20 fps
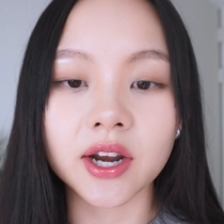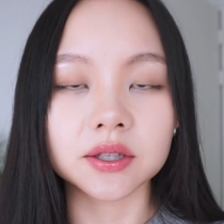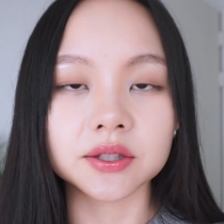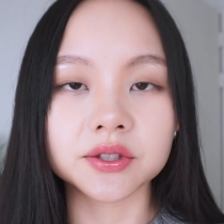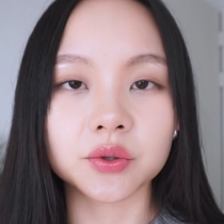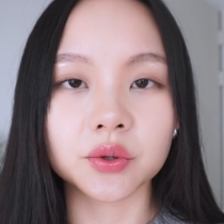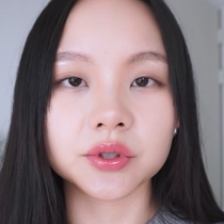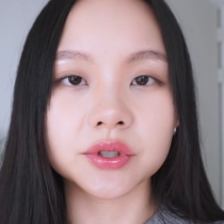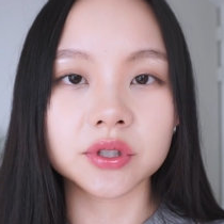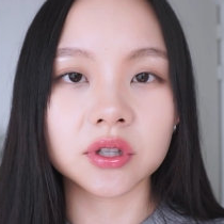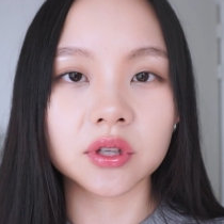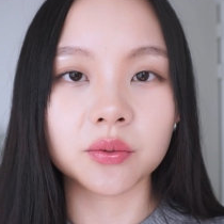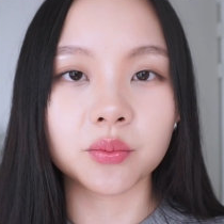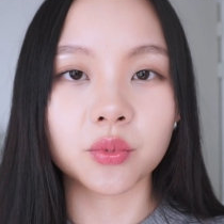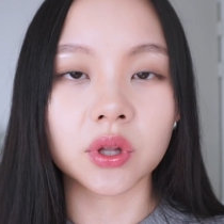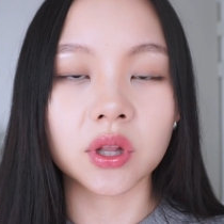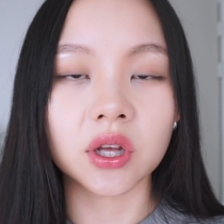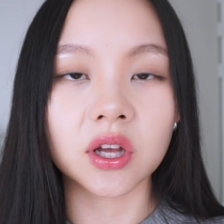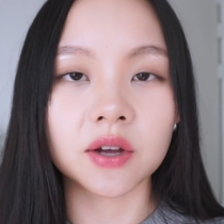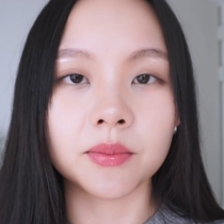It's going to look
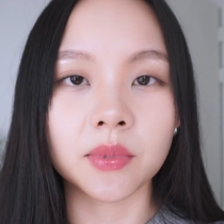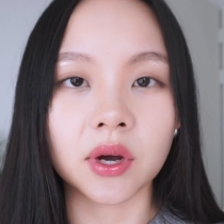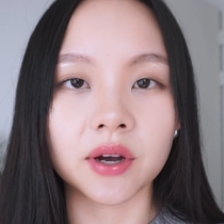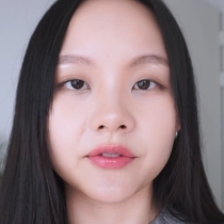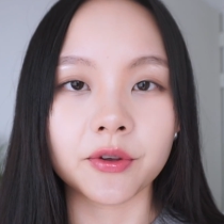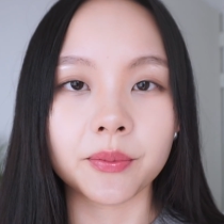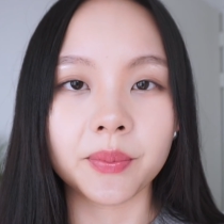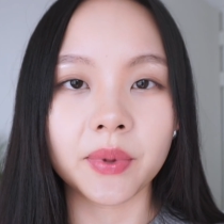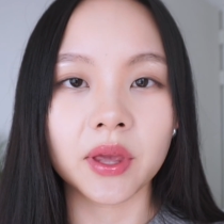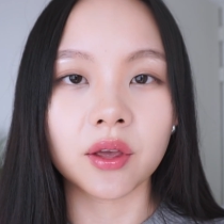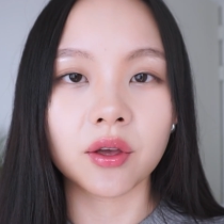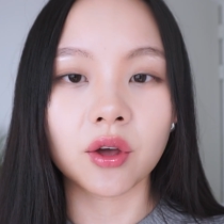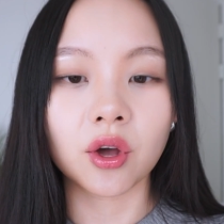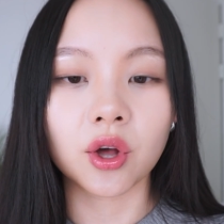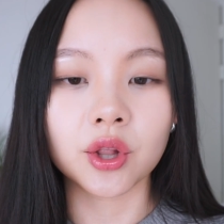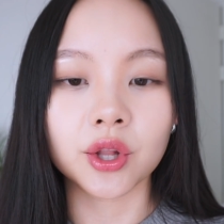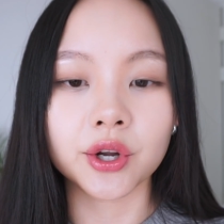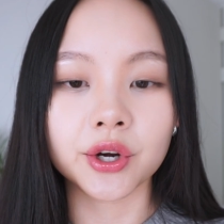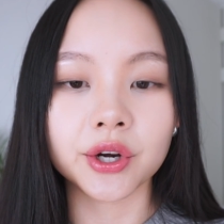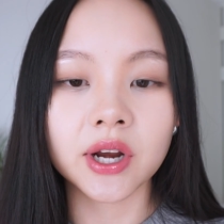more like a mauve pink
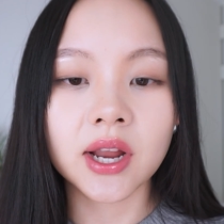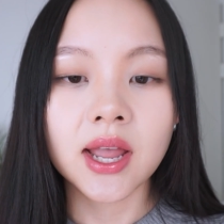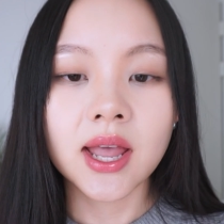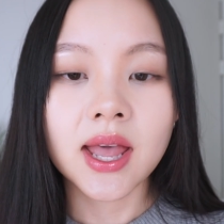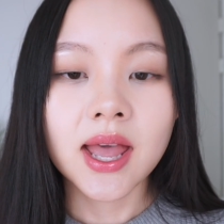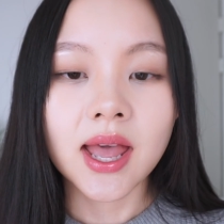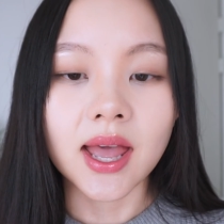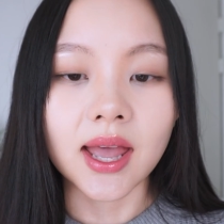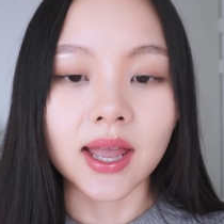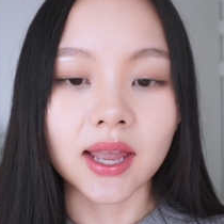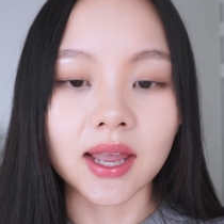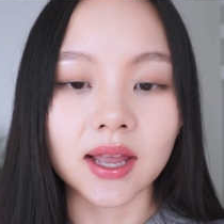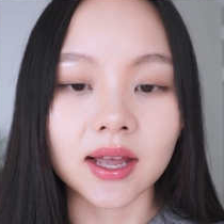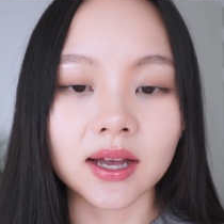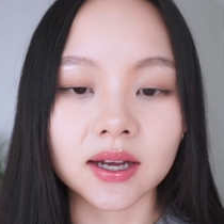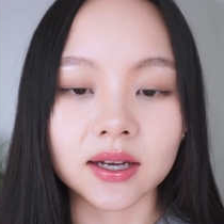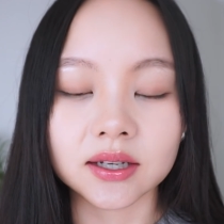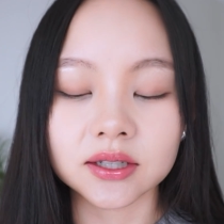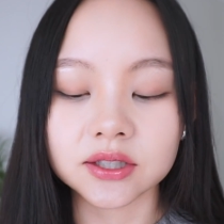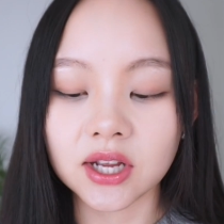color
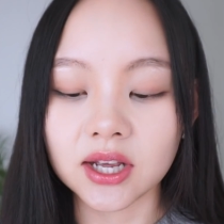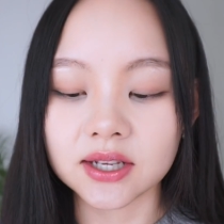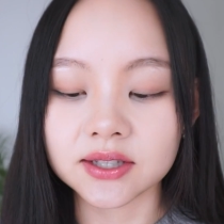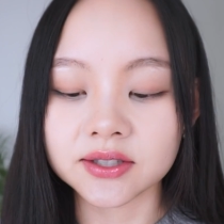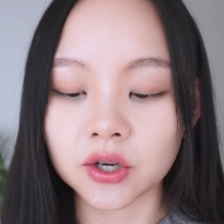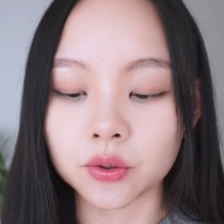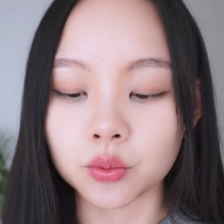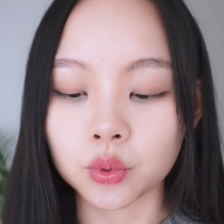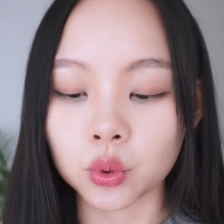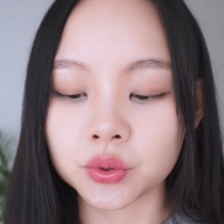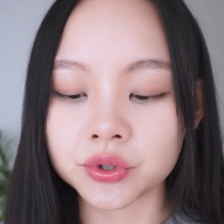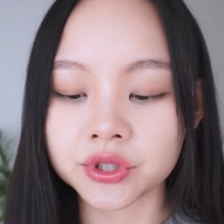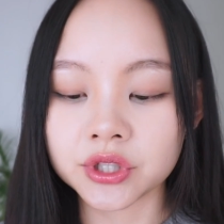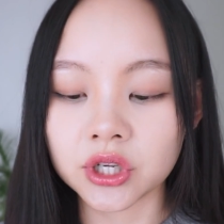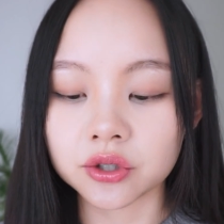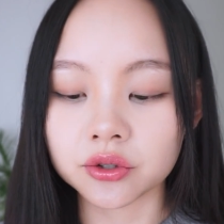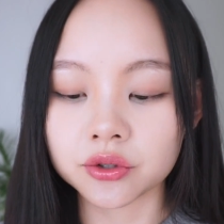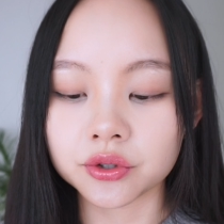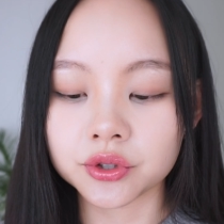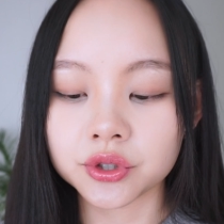and has that rosy
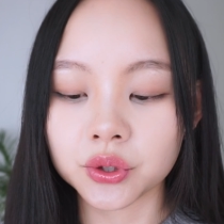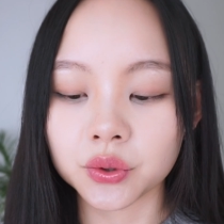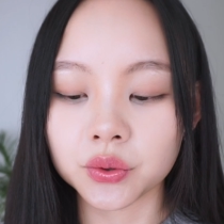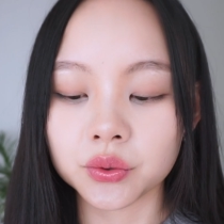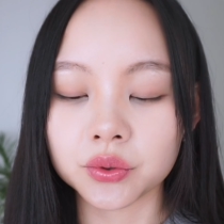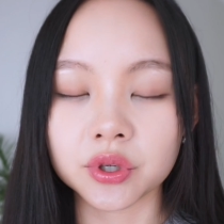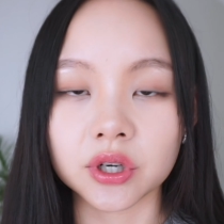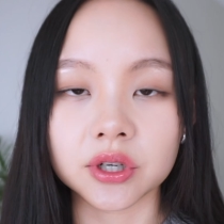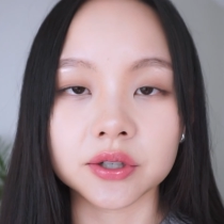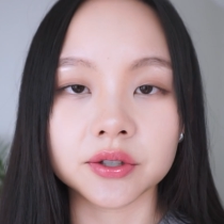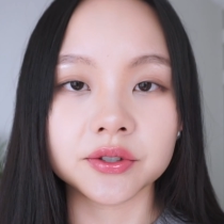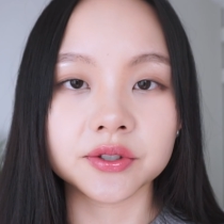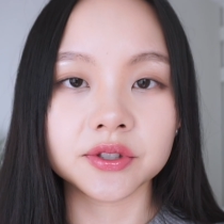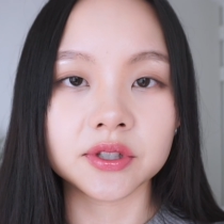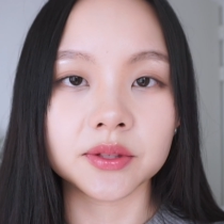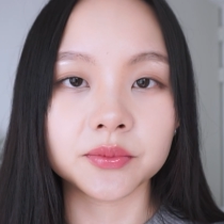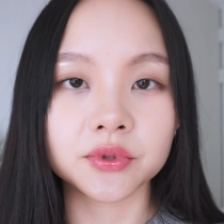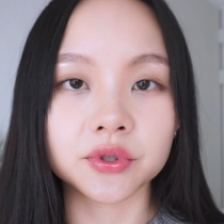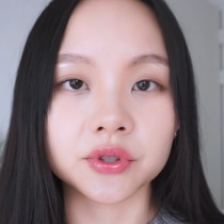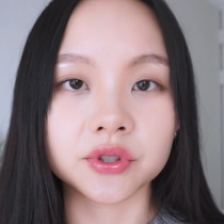undertone under
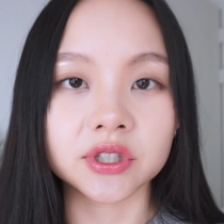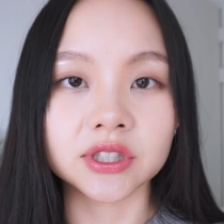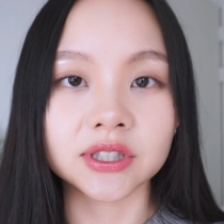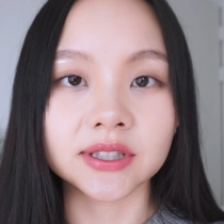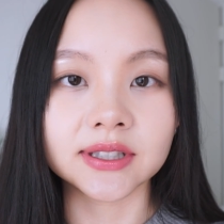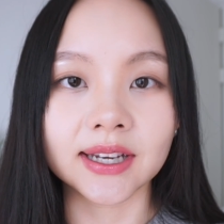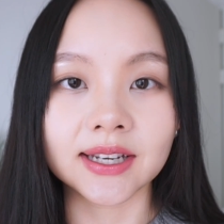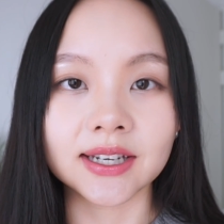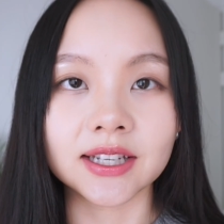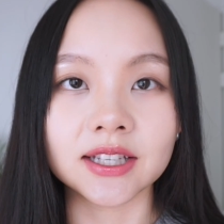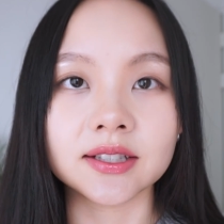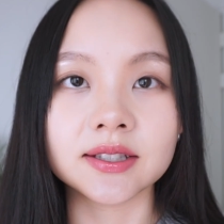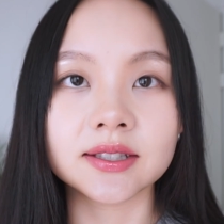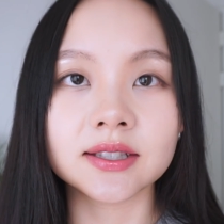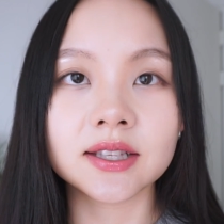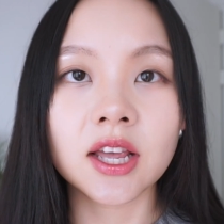some certain lightings.